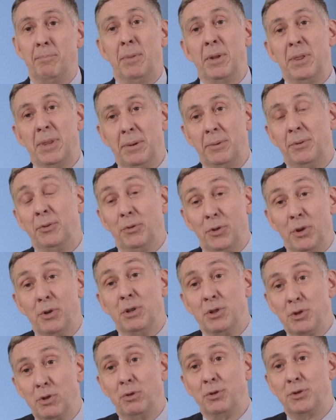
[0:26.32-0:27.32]
but
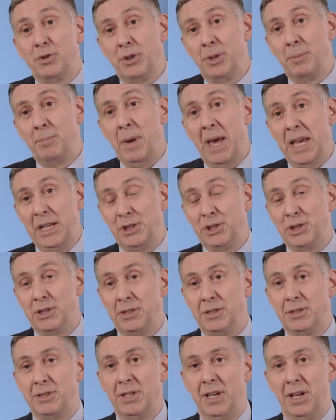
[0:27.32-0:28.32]
there is also the
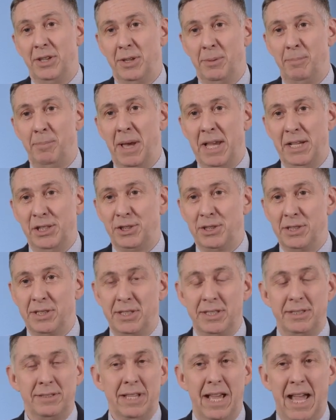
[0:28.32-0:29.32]
patient, and the
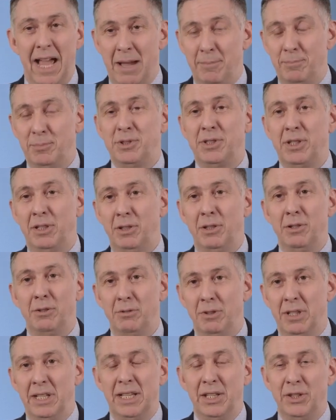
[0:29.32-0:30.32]
patient is
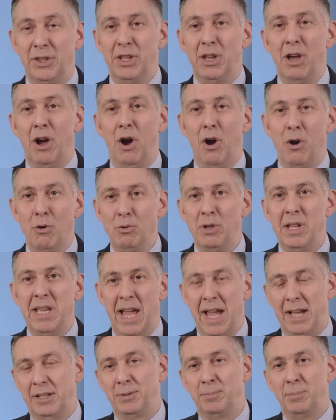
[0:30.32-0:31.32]
absolutely the
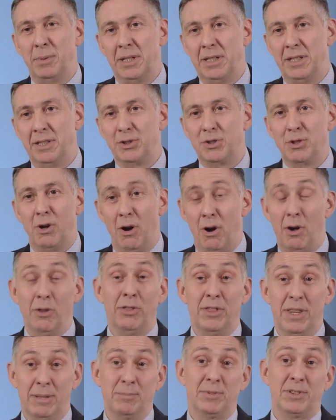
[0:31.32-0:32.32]
only expert
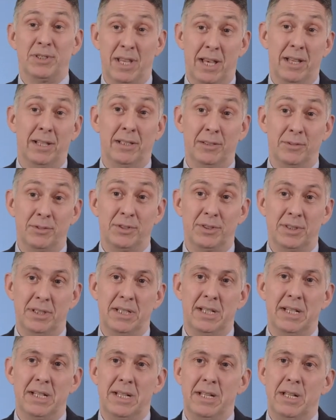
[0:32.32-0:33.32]
on themselves.
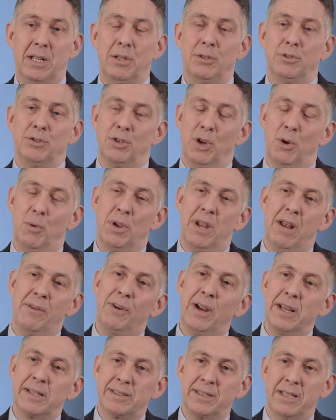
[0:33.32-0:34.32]
So
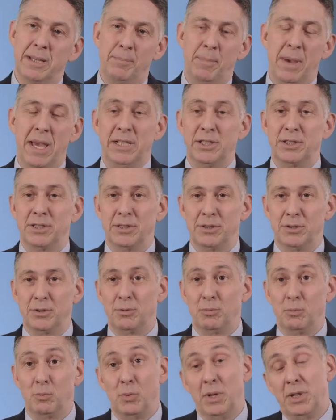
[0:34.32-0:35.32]
whenever I see a
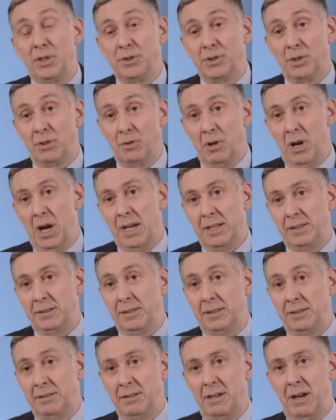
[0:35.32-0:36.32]
patient with
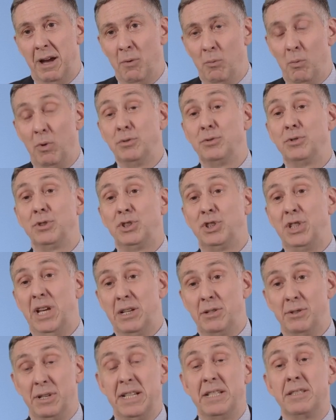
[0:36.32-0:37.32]
psoriasis, I want to
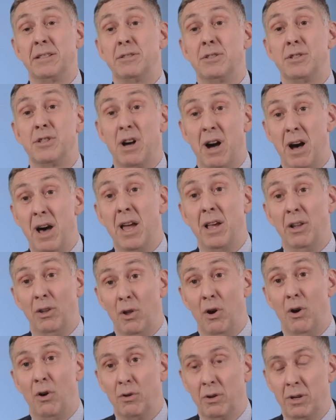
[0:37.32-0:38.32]
generate a
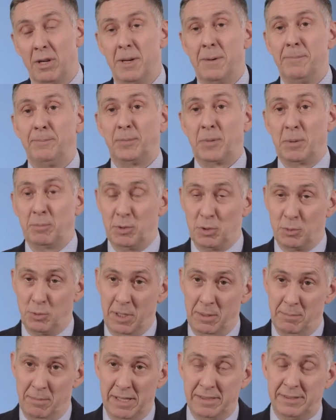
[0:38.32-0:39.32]
dialogue
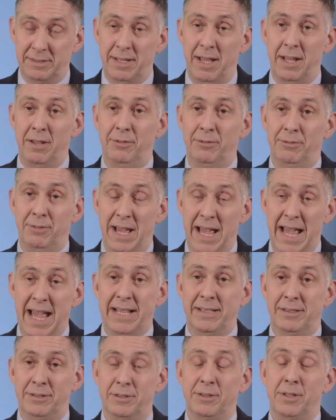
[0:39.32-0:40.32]
between myself
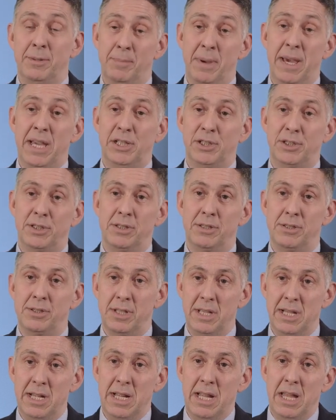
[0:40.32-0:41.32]
and the
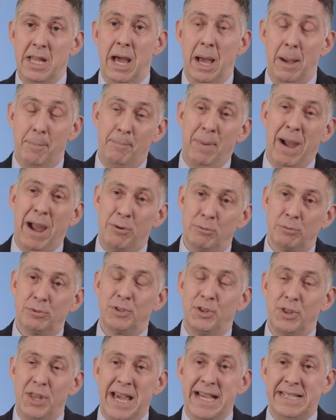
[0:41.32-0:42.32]
patient
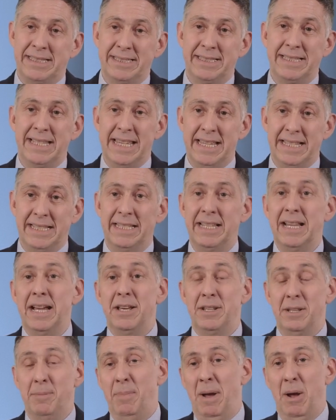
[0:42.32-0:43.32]
about their skin
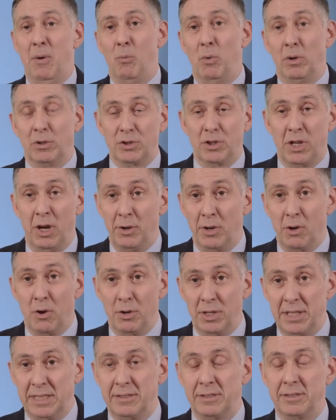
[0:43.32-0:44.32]
and about what's going
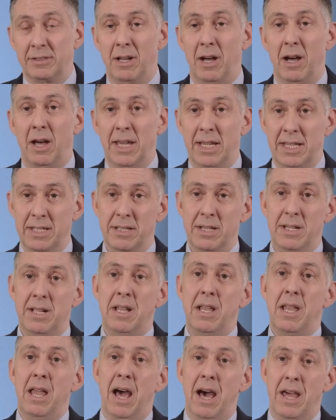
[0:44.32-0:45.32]
on inside.
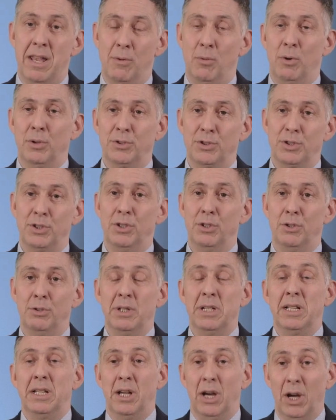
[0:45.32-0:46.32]
And I want
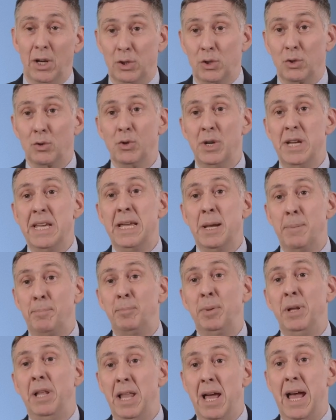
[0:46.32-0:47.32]
to agree a
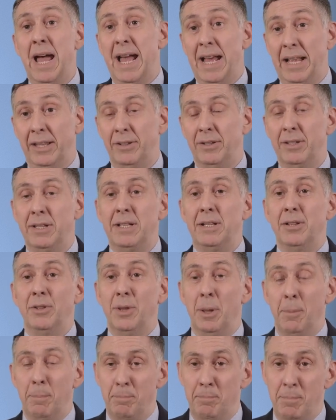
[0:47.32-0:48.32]
plan
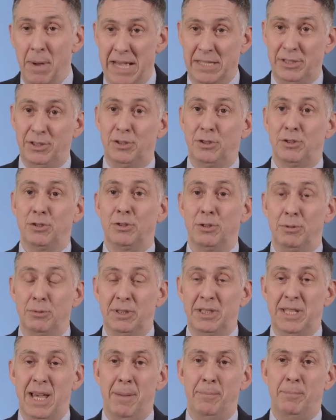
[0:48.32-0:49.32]
that best
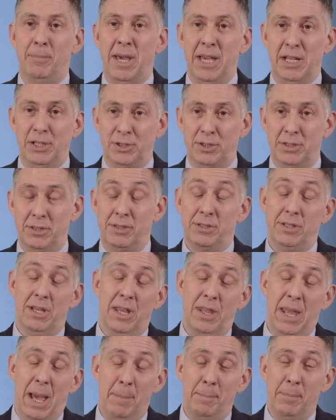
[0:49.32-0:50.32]
suits that patient
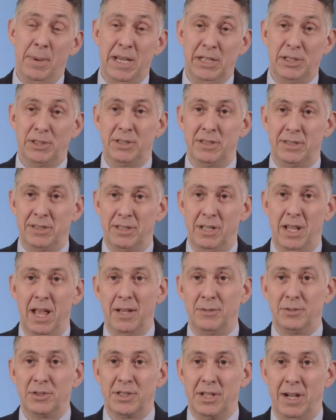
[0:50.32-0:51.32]
and that patient's
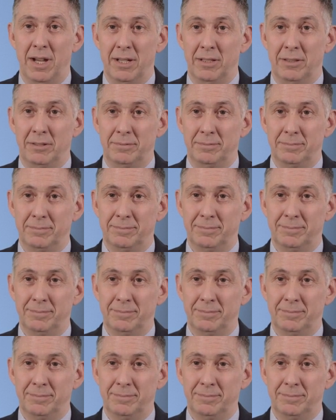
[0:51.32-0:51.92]
lifestyle.